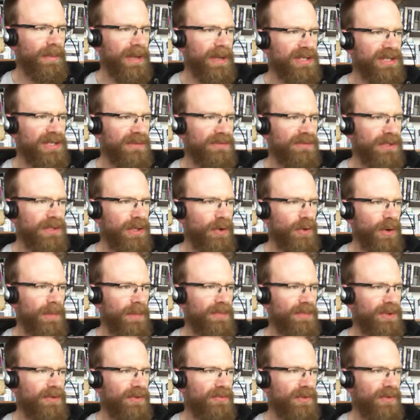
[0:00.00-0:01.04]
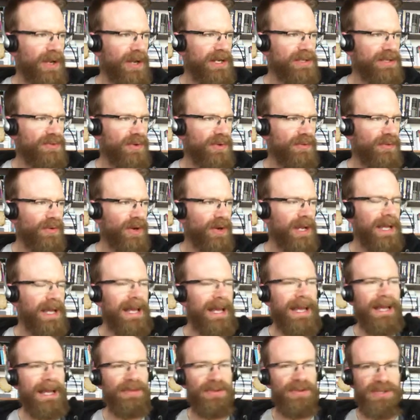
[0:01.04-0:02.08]
up the Euphrates River in the standard
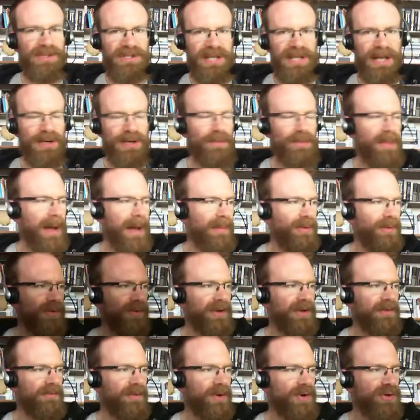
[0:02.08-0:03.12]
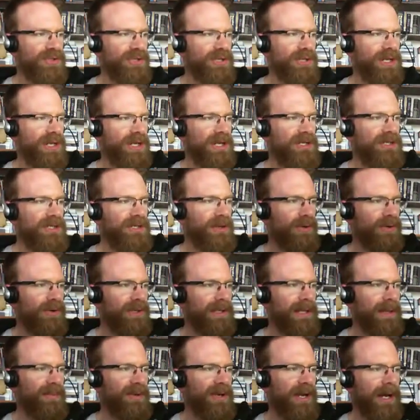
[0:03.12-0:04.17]
Babylonian version to go to Lebanon.
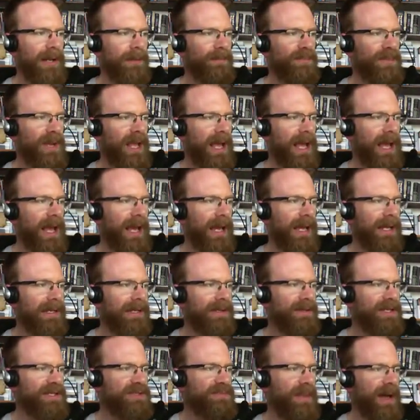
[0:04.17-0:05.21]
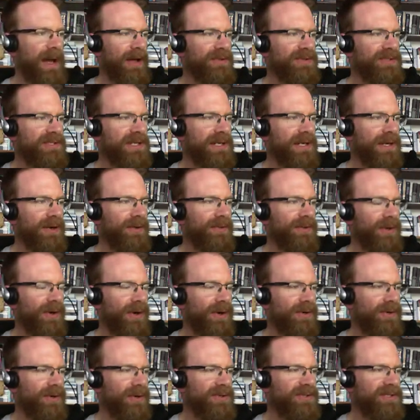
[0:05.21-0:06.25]
And in these mountains here, there are, are cedar
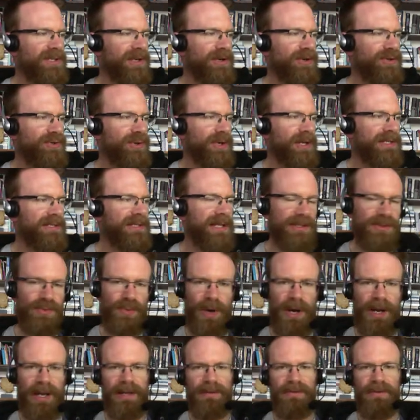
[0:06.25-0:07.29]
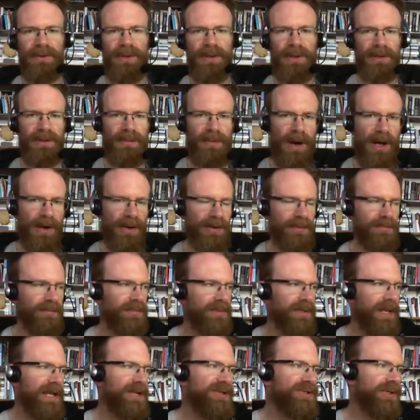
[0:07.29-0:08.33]
trees, and that's why even the, the modern nation
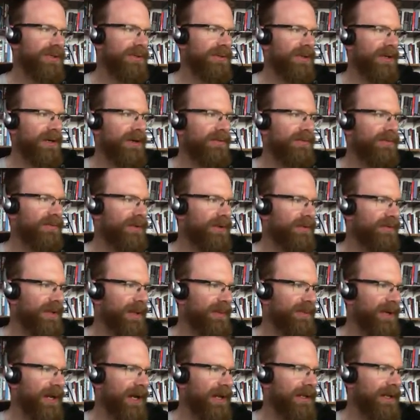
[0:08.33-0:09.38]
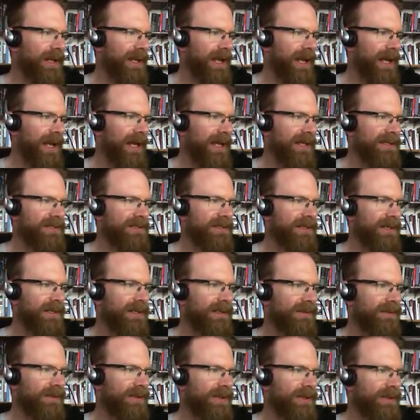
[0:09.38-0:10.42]
of, of Lebanon has uh, the, the,
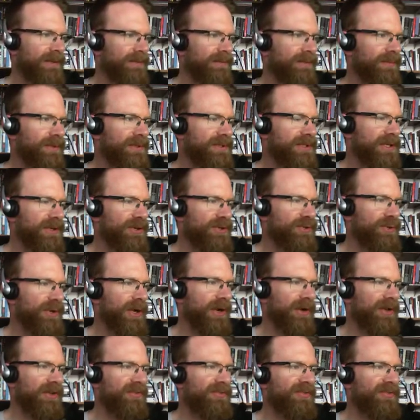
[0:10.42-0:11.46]
cedar tree on its flag.